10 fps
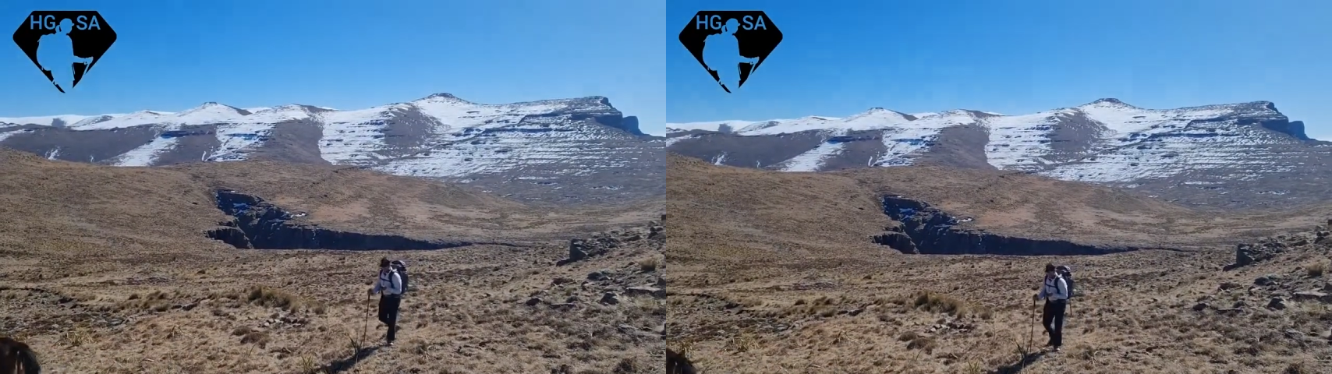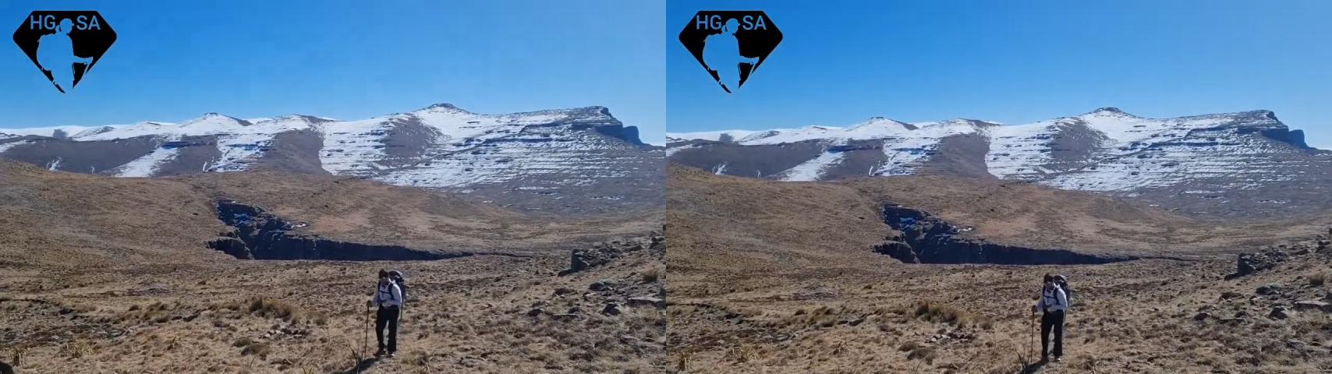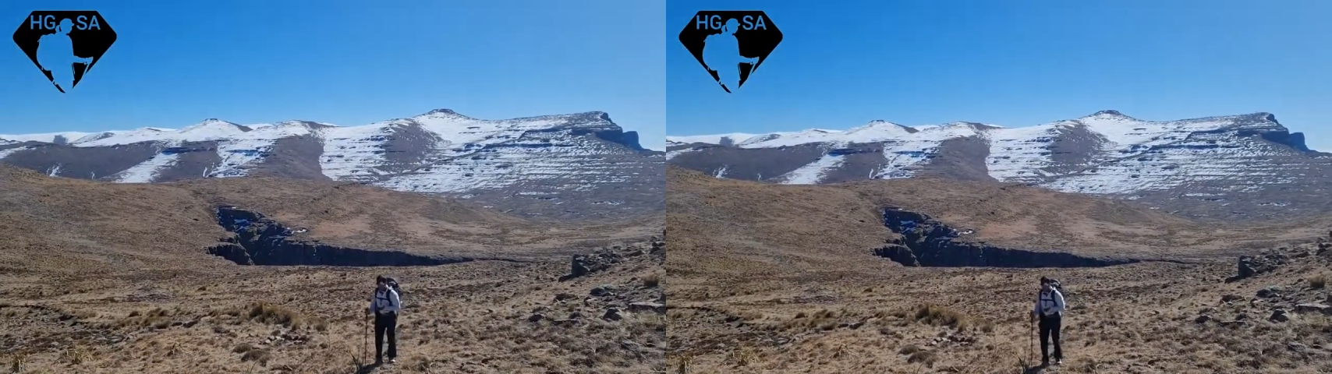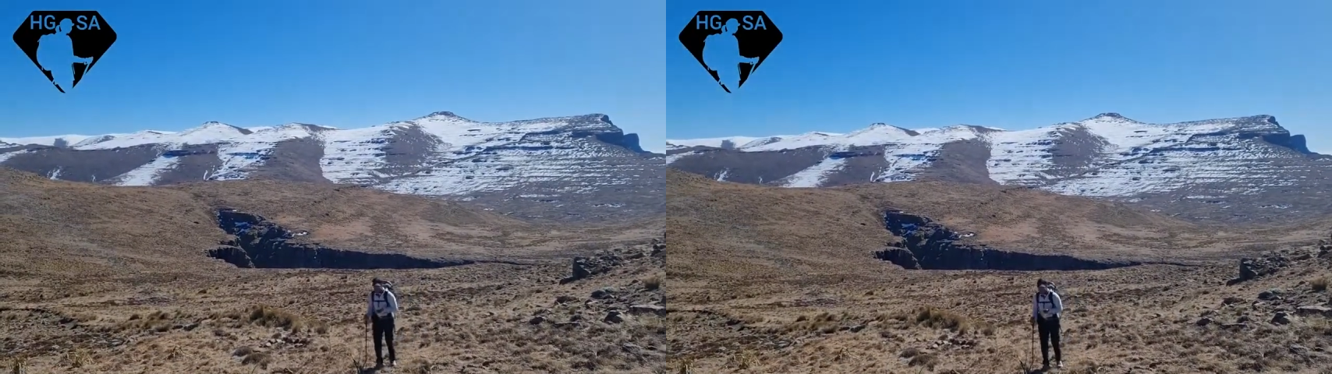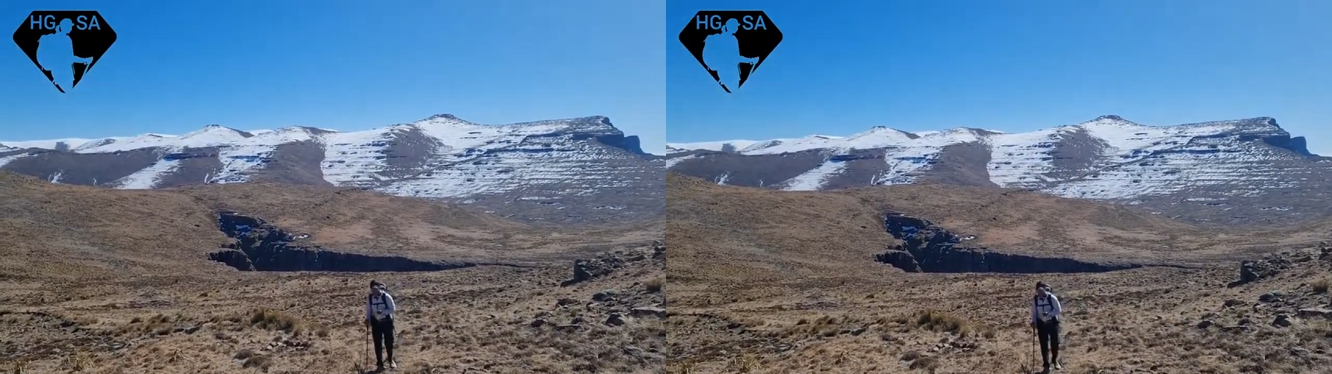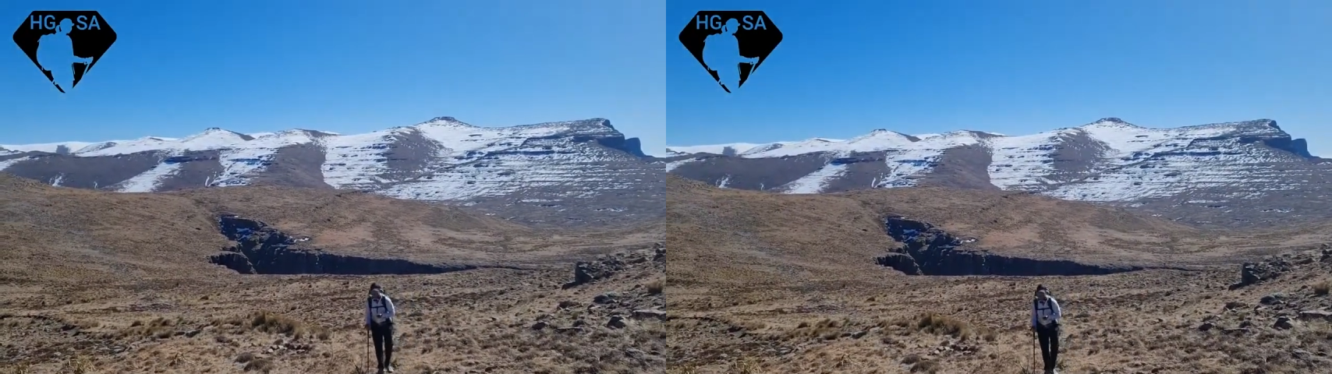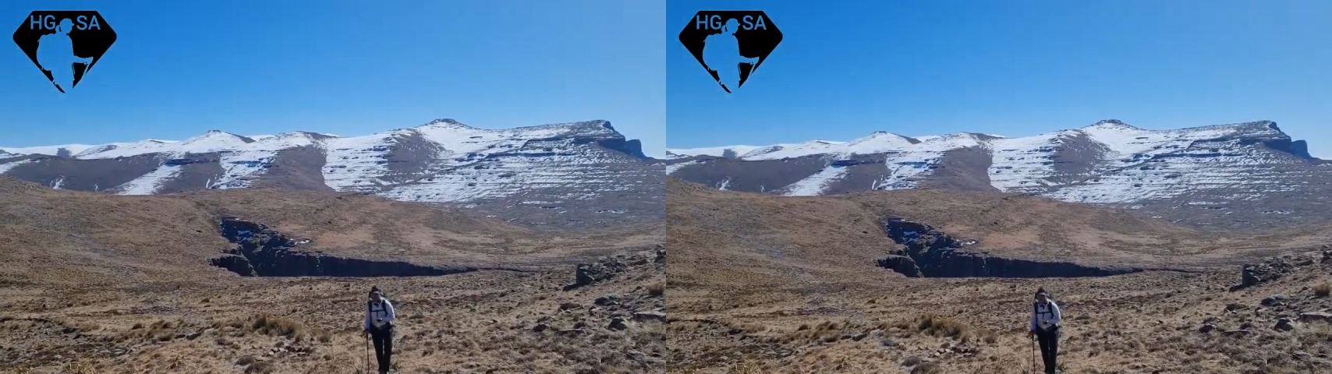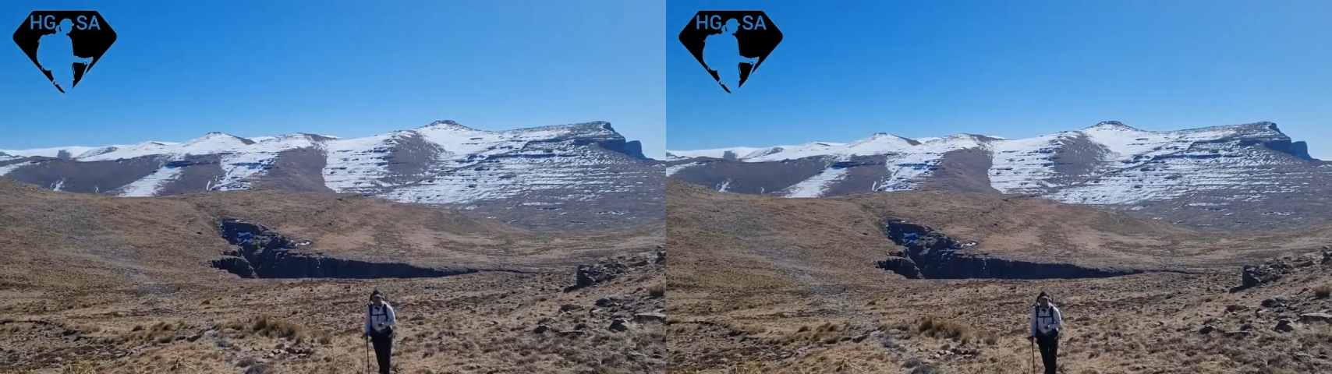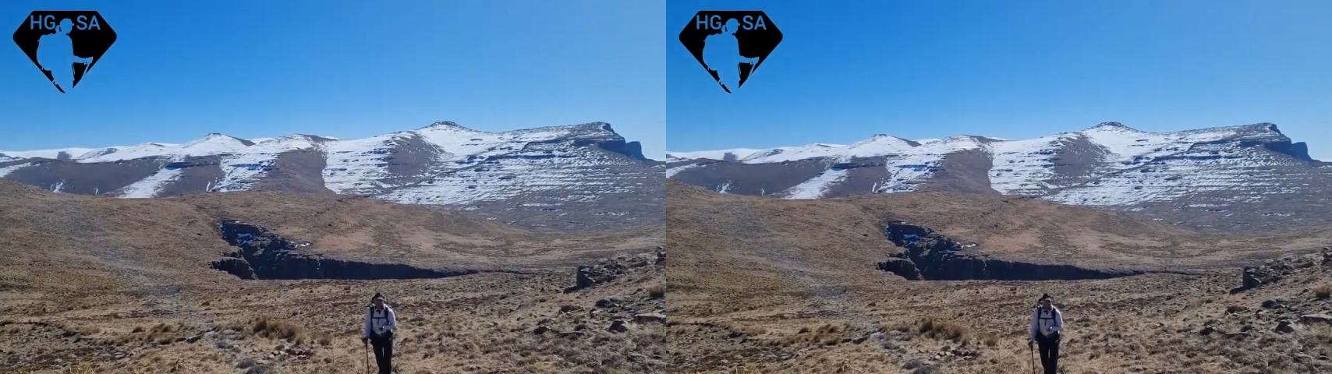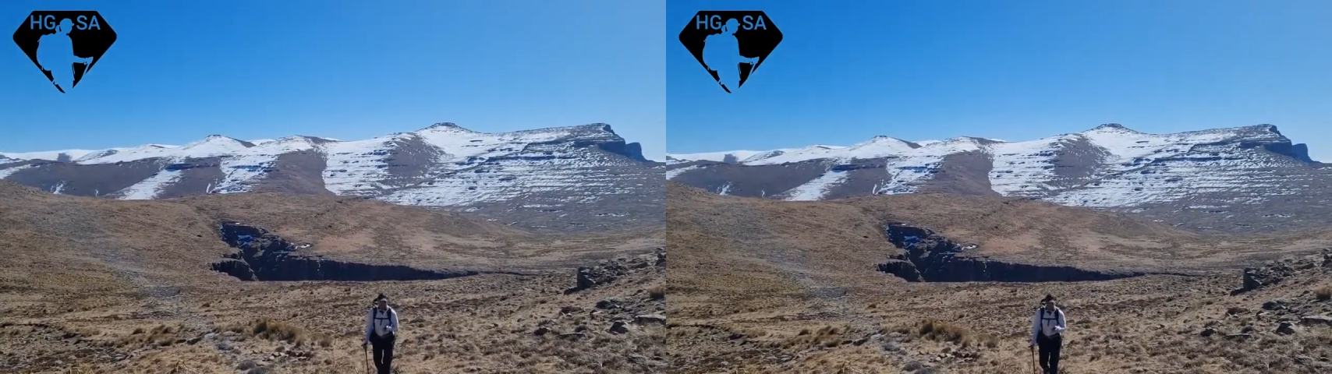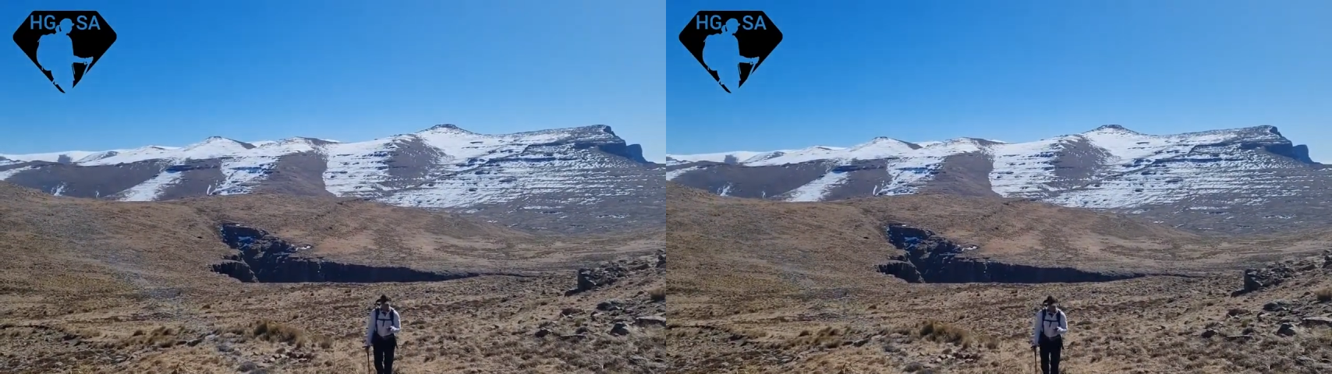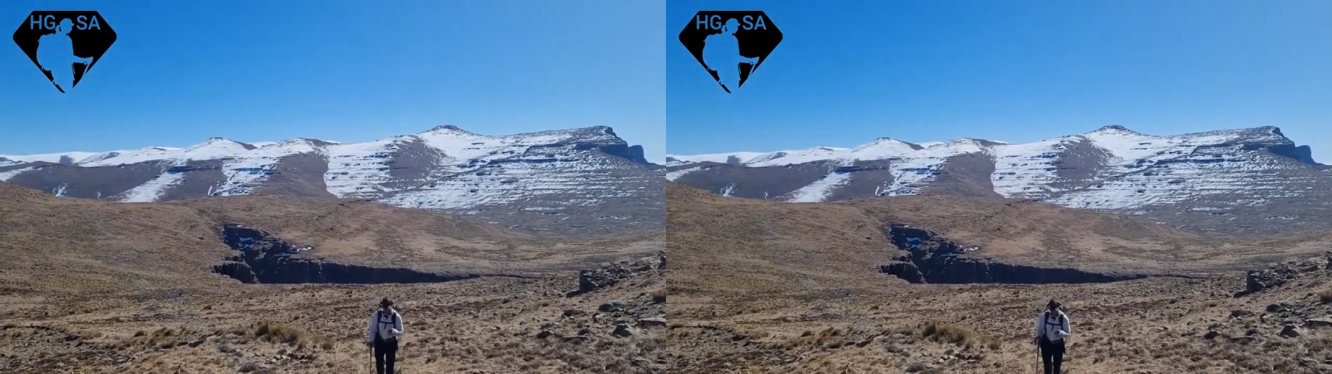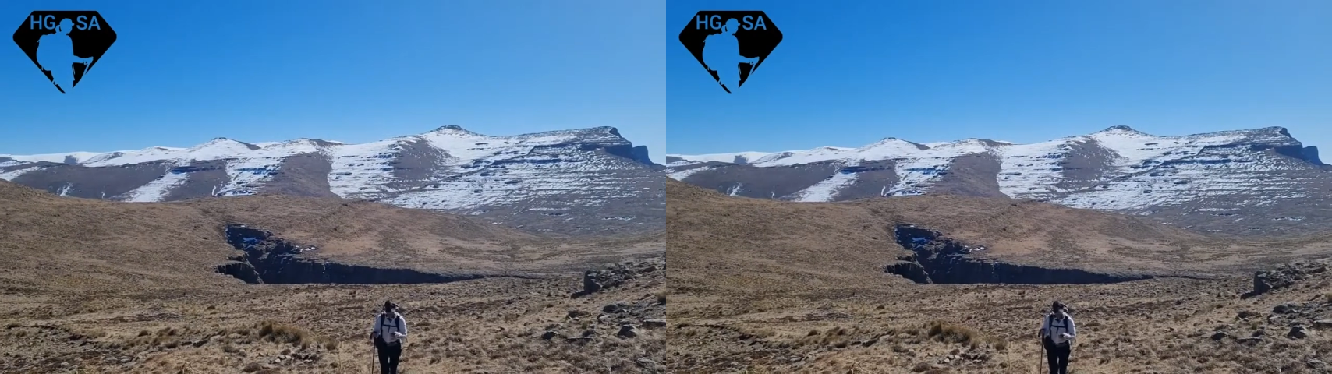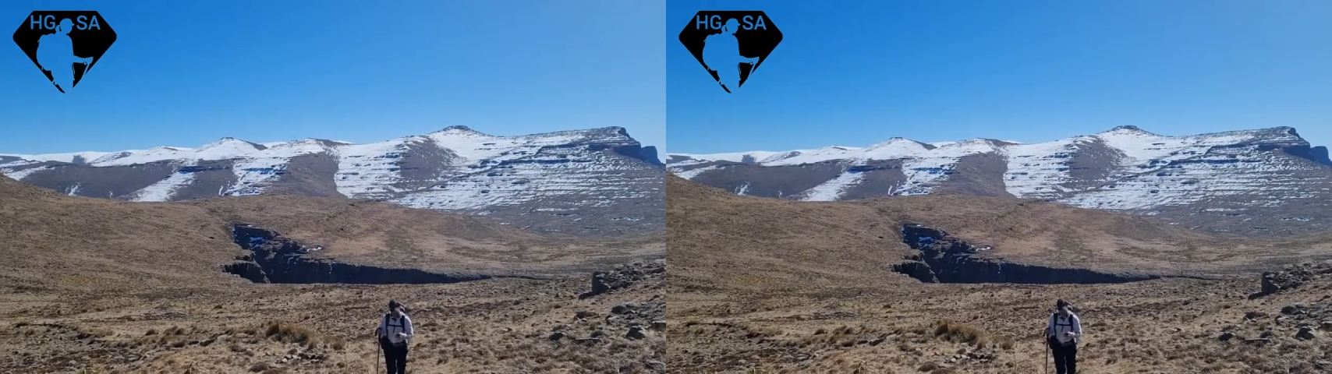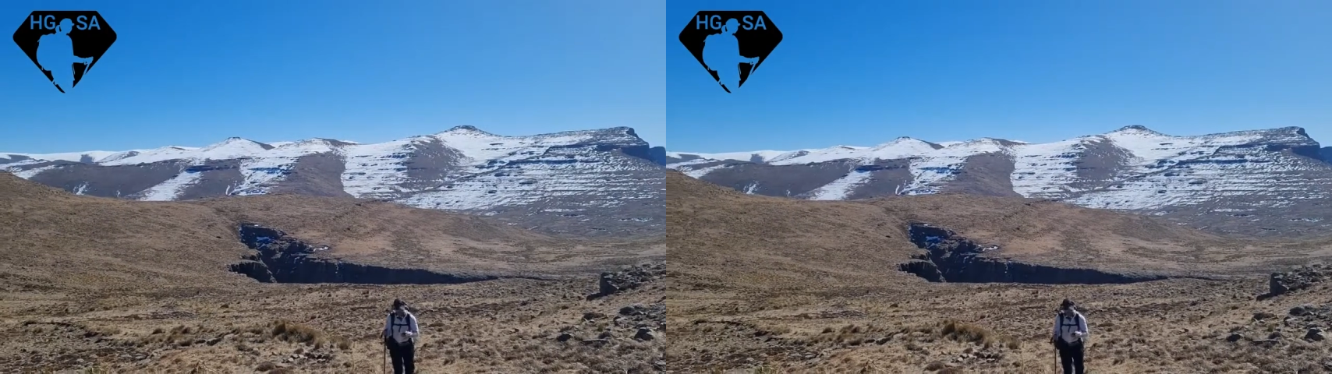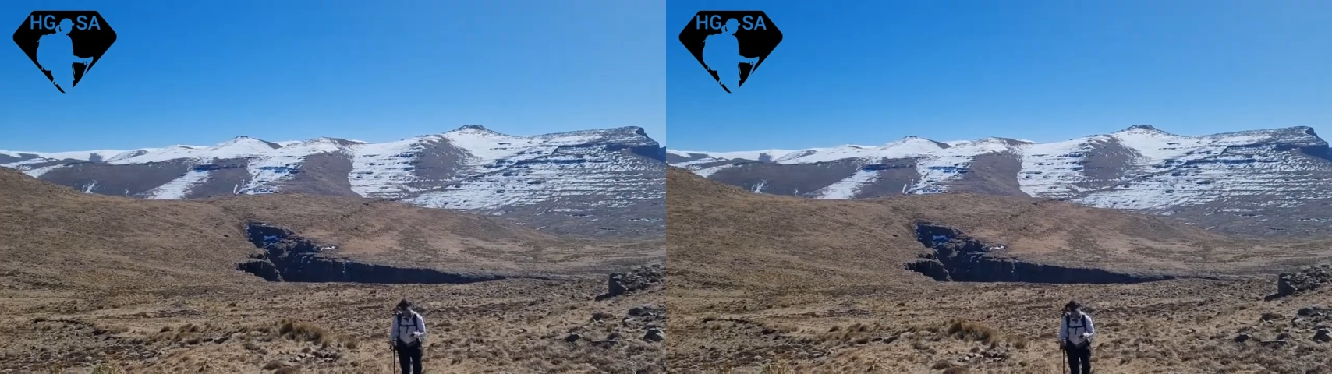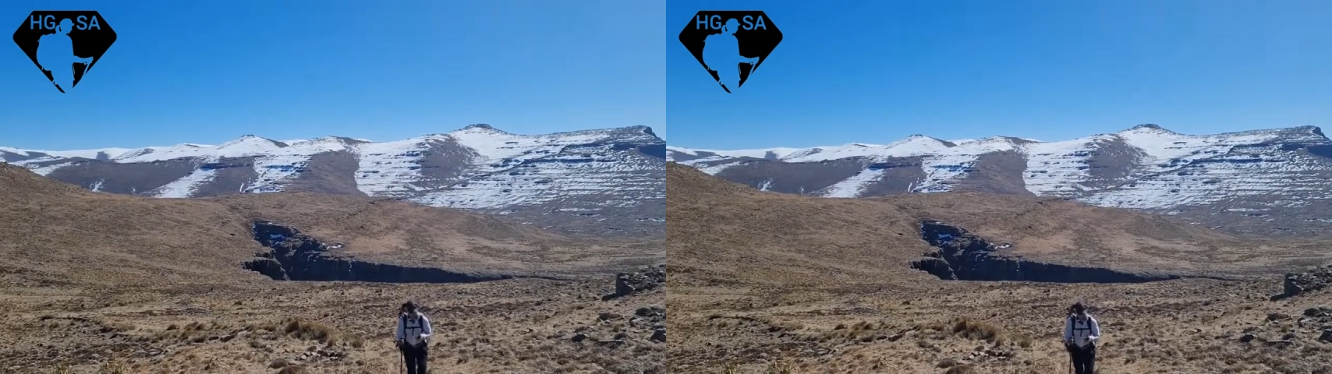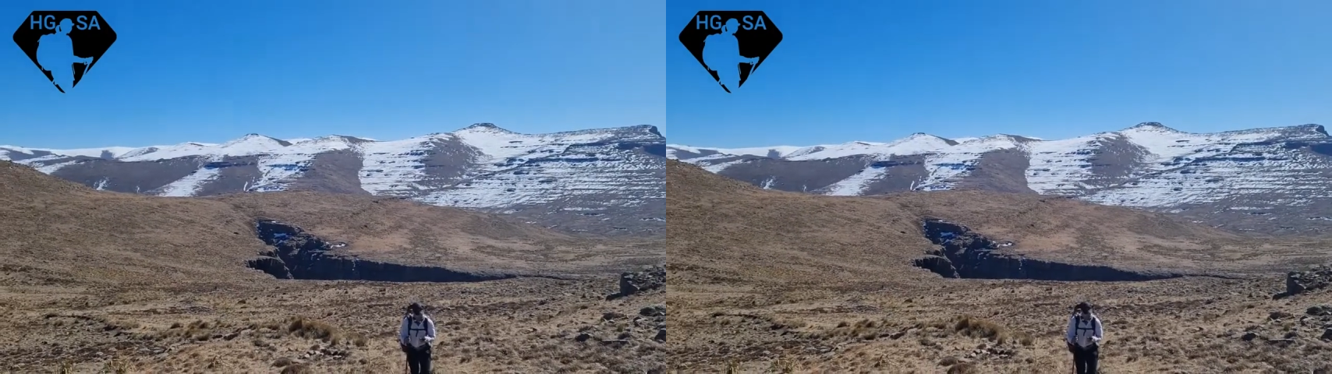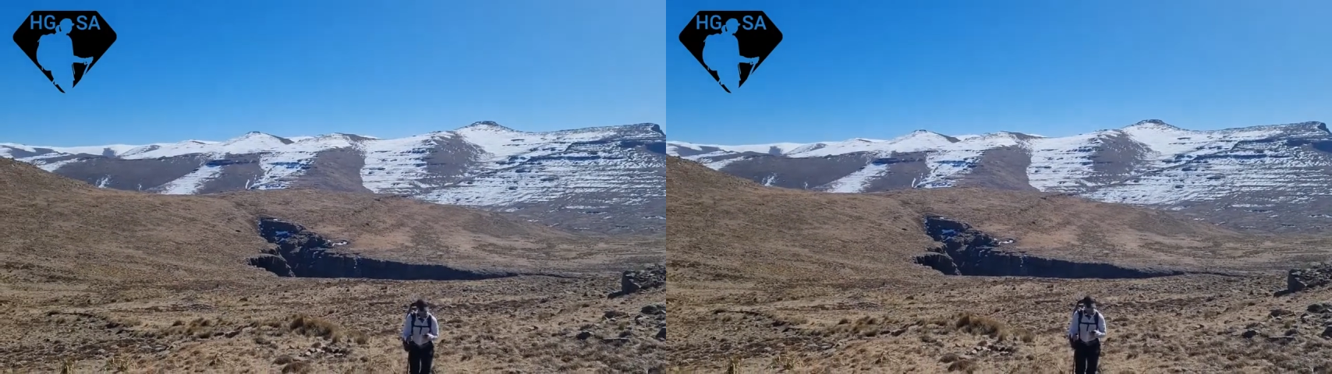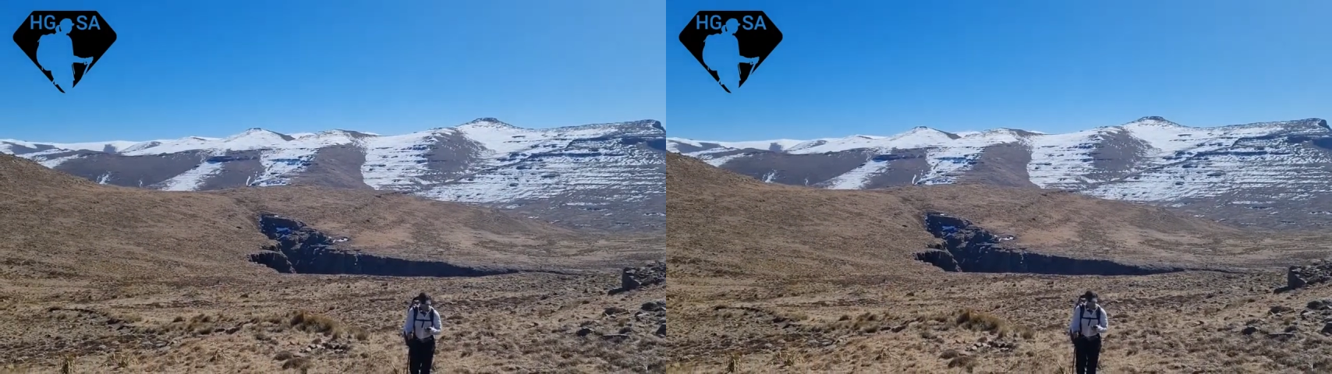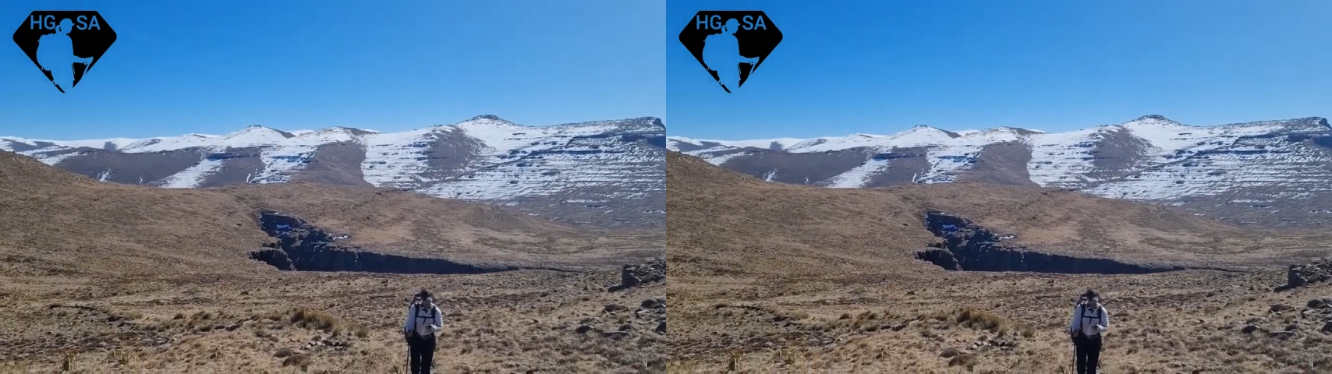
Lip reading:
(no speaker visible)